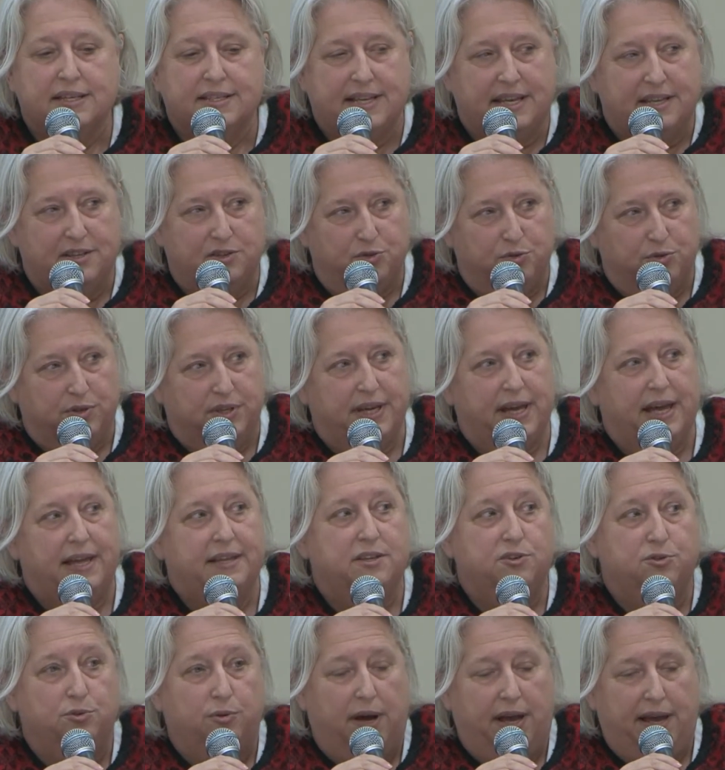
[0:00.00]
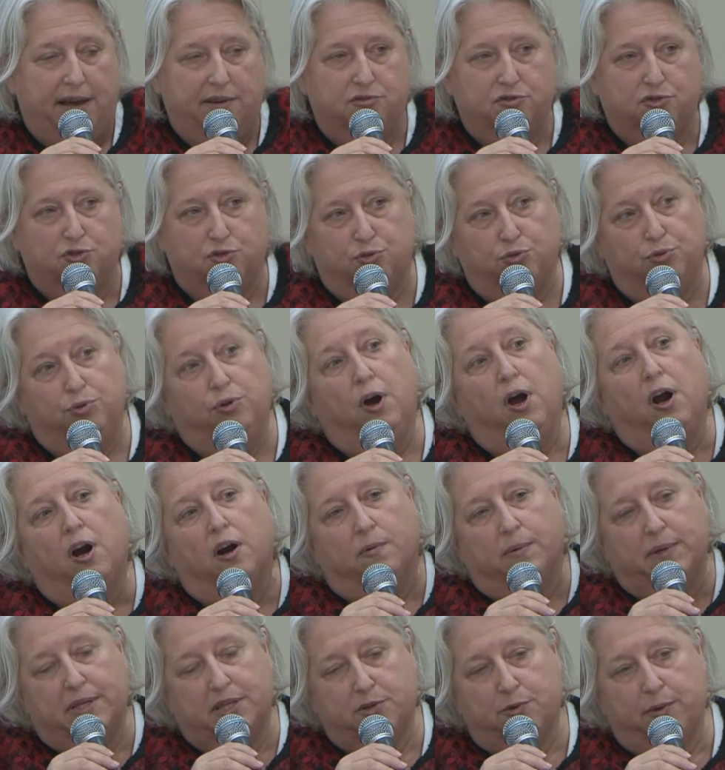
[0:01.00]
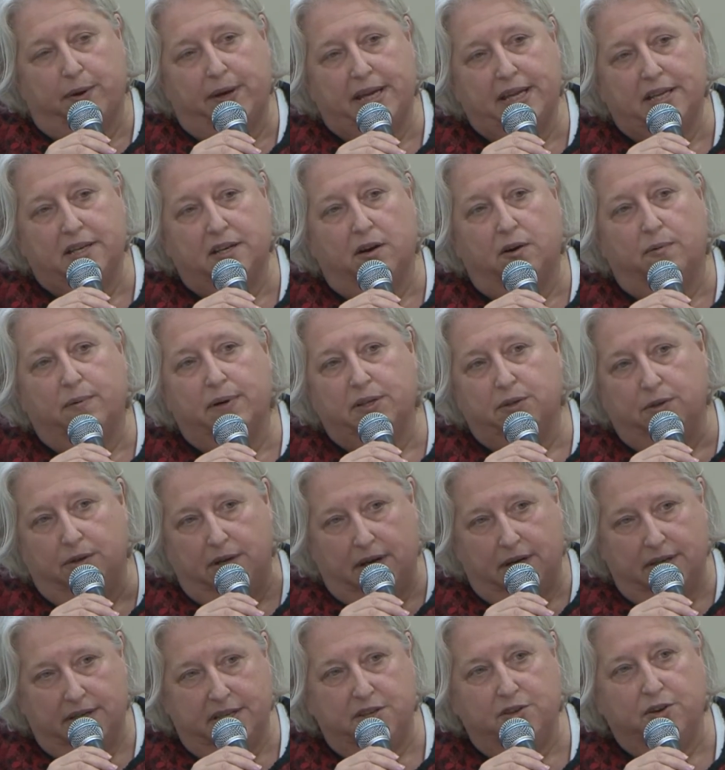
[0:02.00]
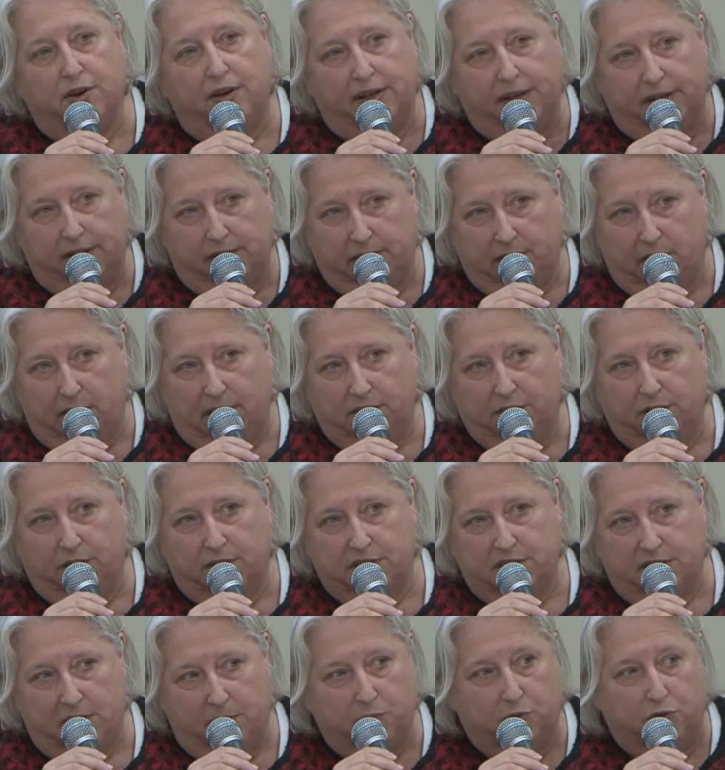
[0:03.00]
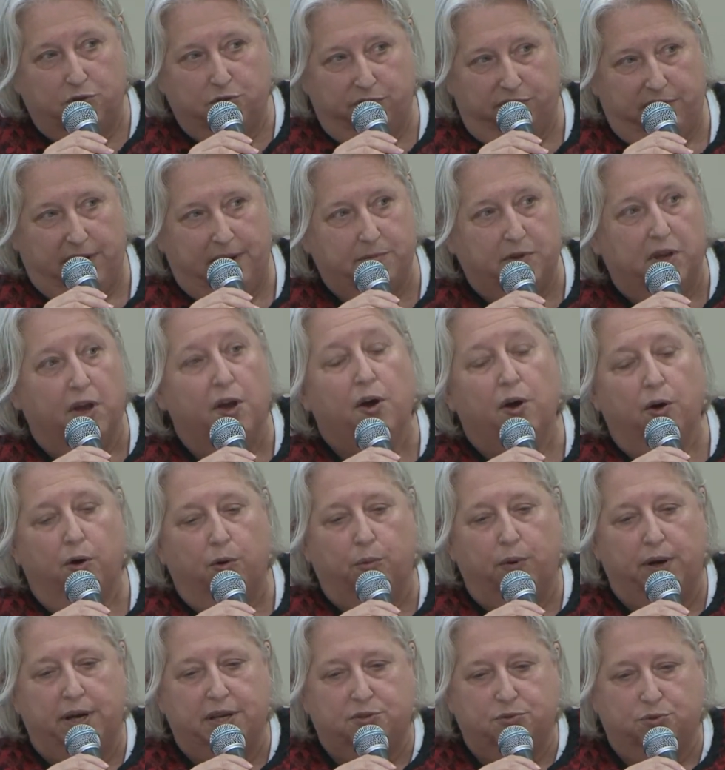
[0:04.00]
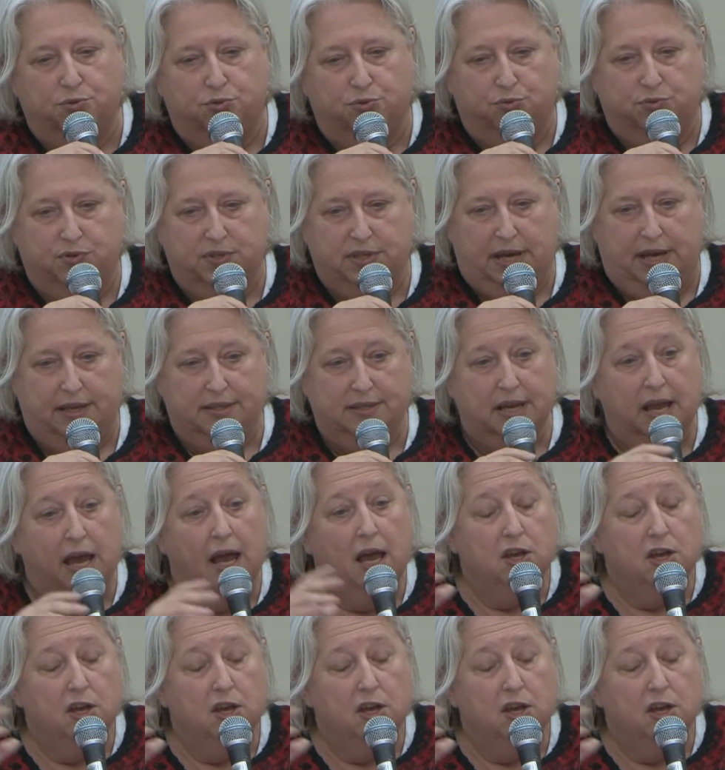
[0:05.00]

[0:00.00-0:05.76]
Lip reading: Then you have to retrain regularly your algorithm or to find a way to do that.